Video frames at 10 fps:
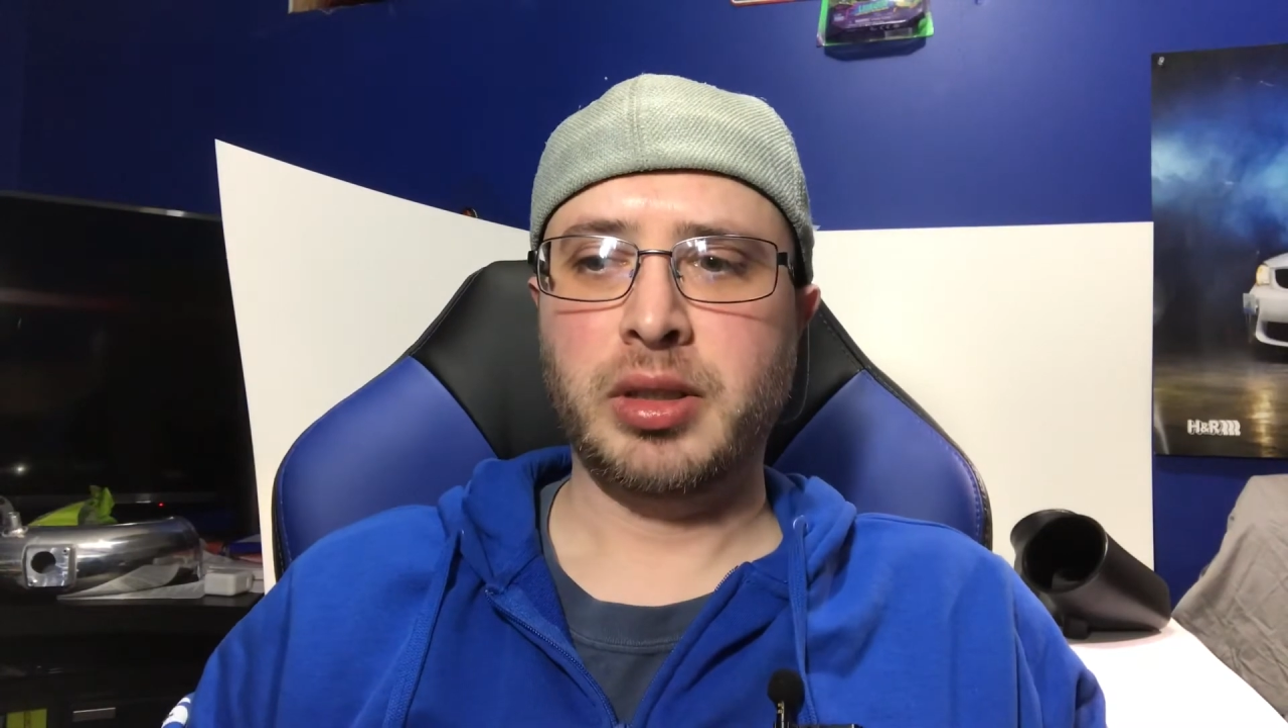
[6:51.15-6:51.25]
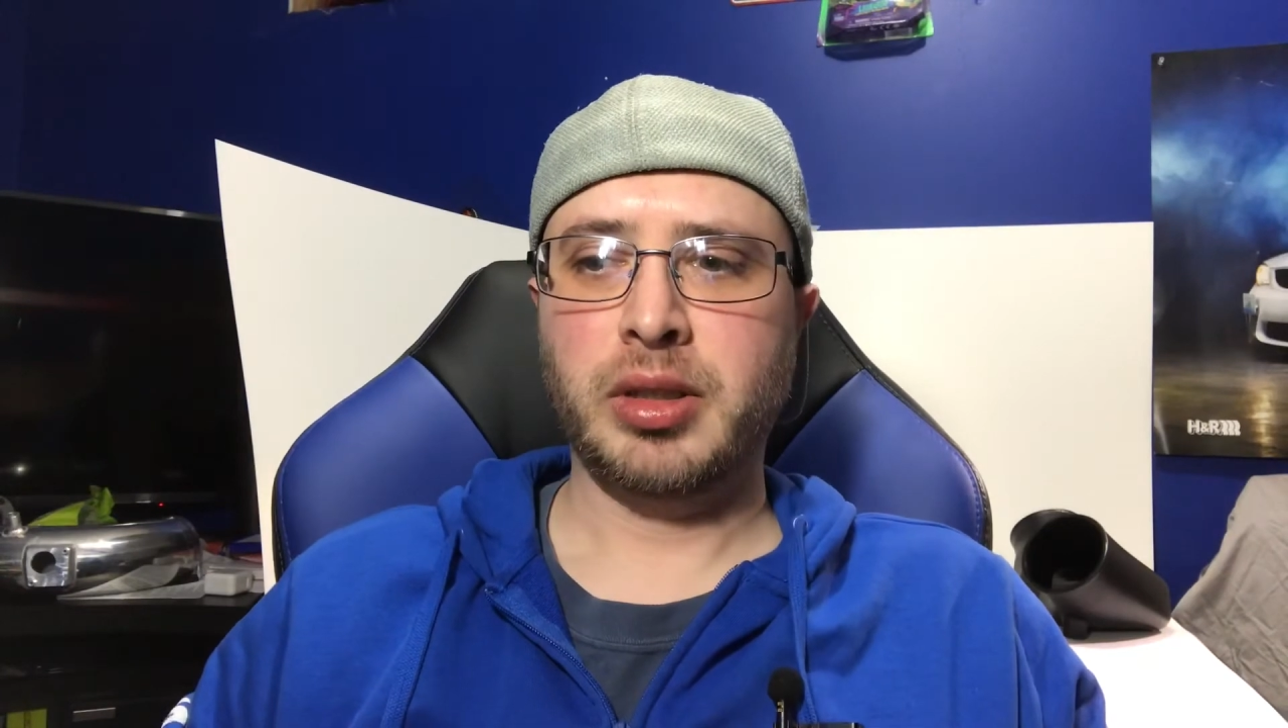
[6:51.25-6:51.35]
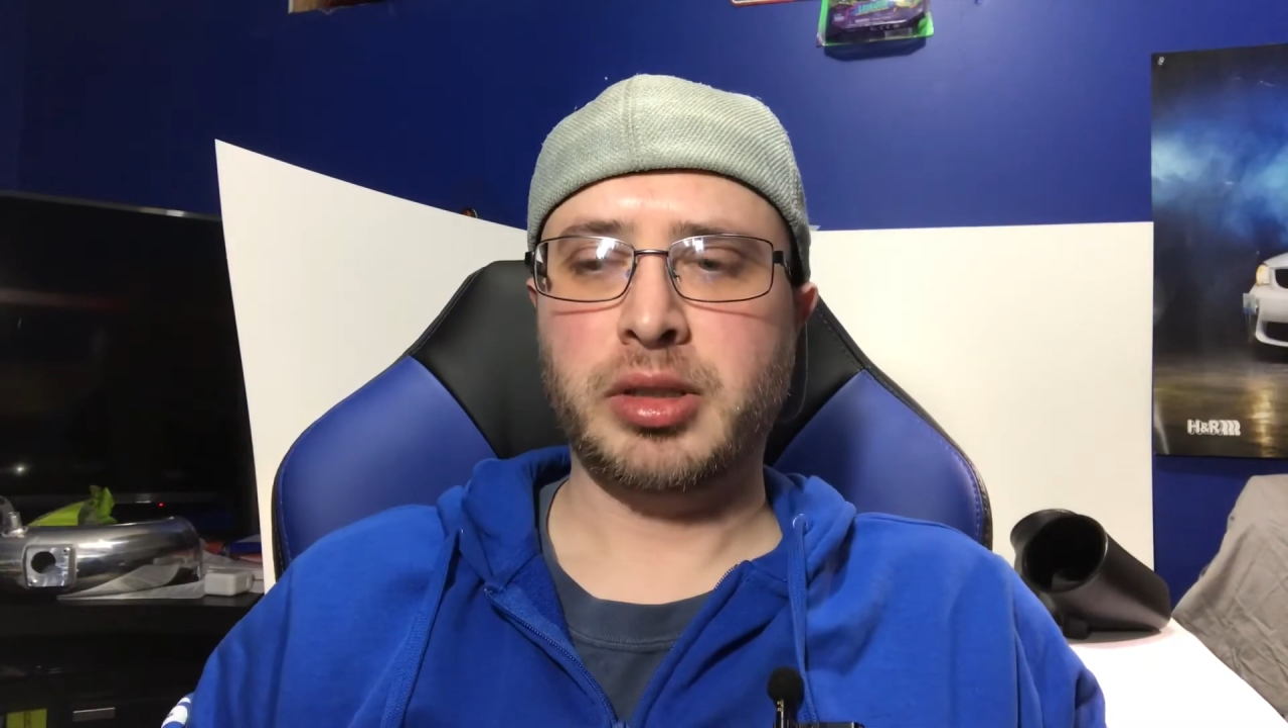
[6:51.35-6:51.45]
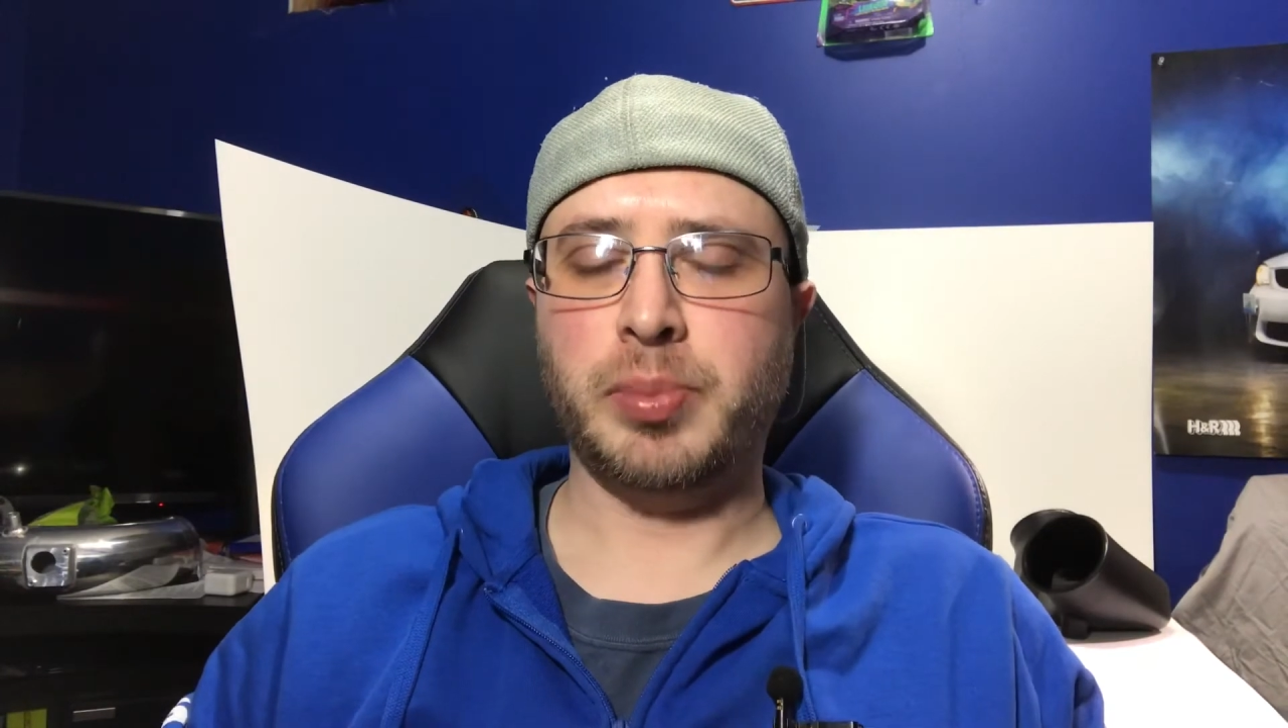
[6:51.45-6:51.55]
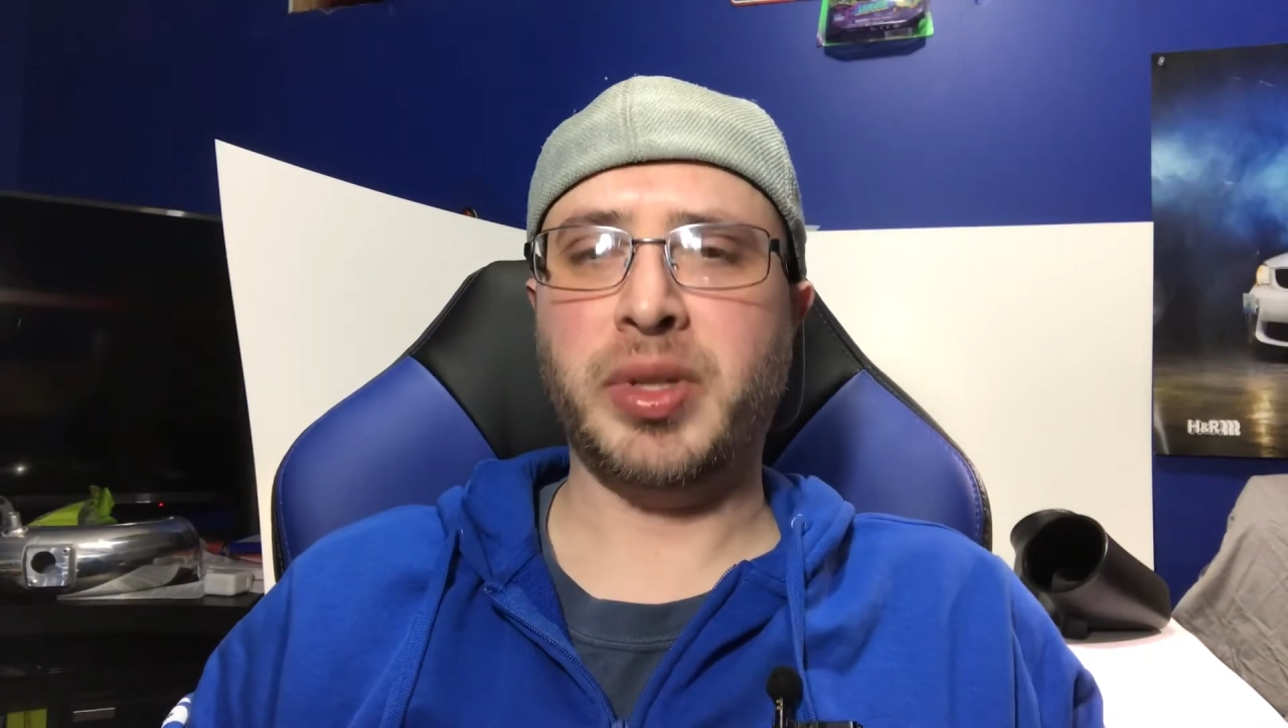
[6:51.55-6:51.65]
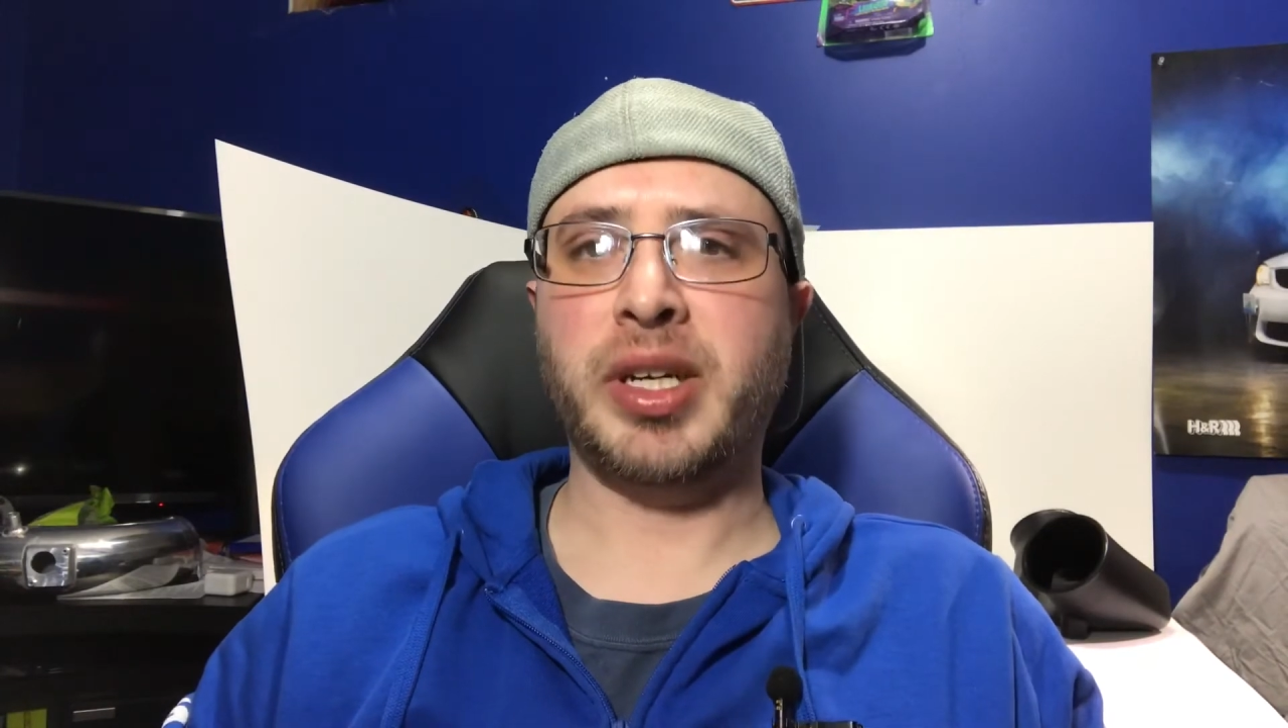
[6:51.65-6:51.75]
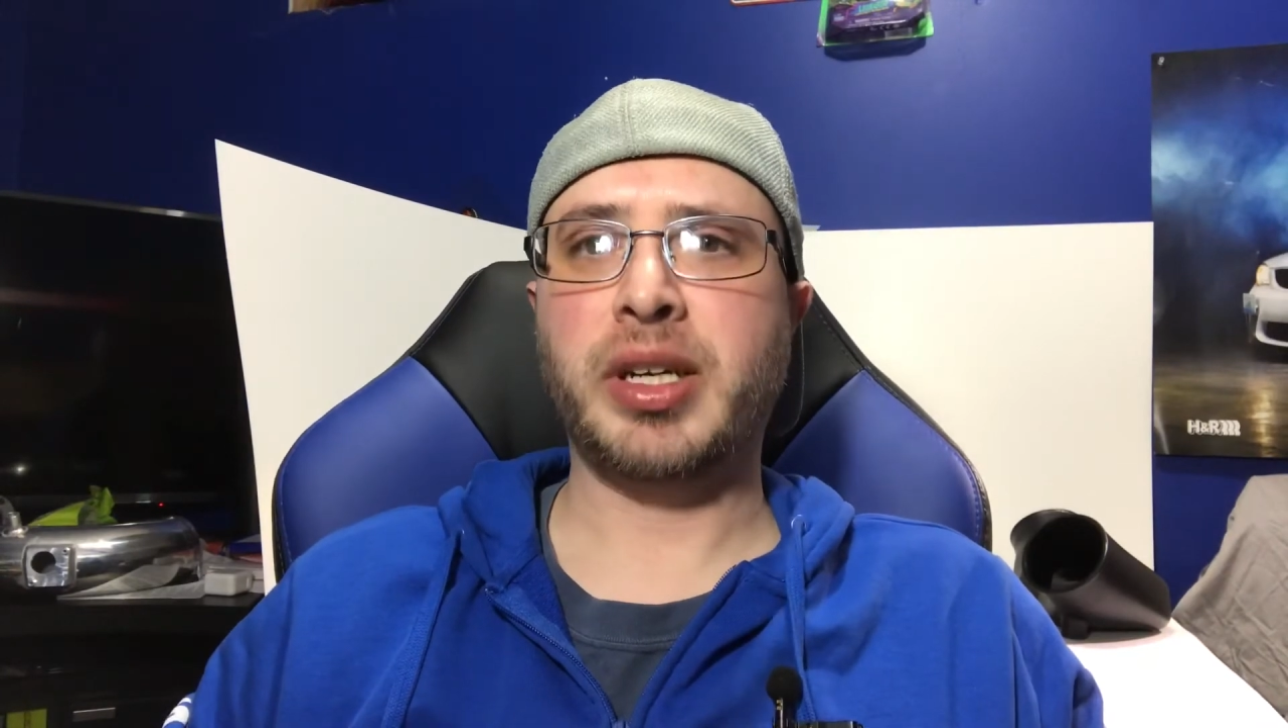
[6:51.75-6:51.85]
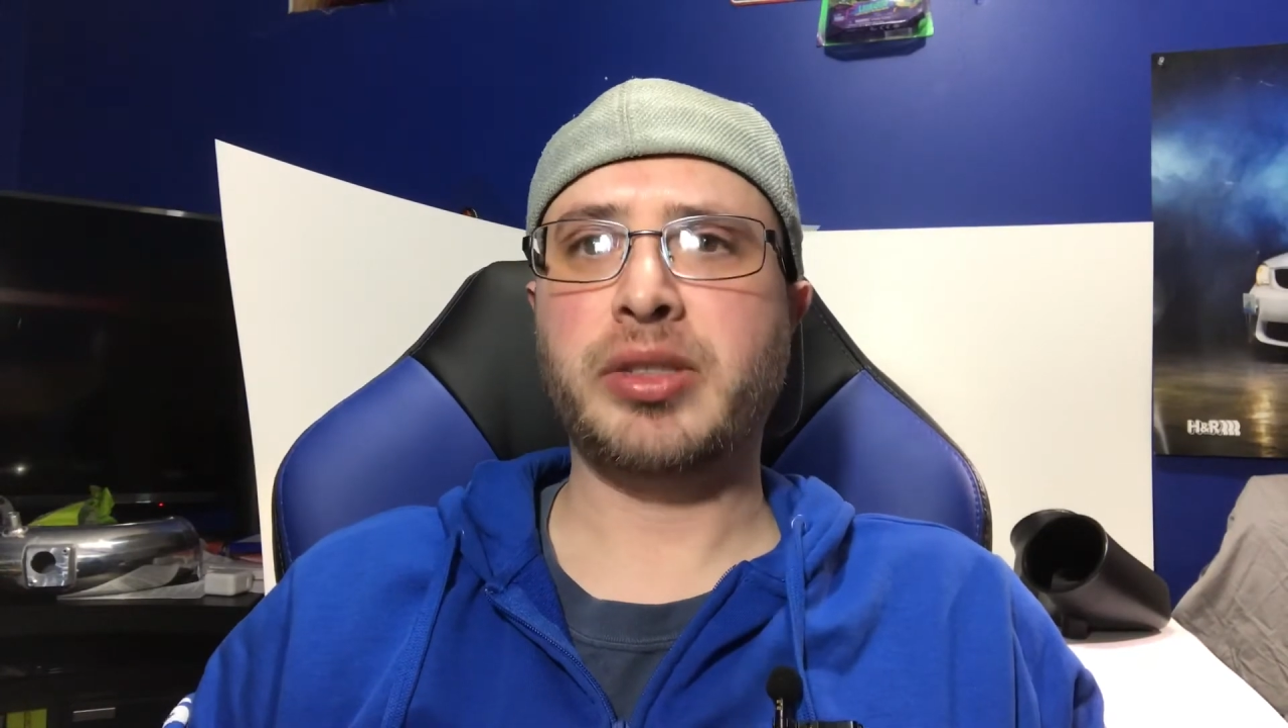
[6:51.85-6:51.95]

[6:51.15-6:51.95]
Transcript: supplies,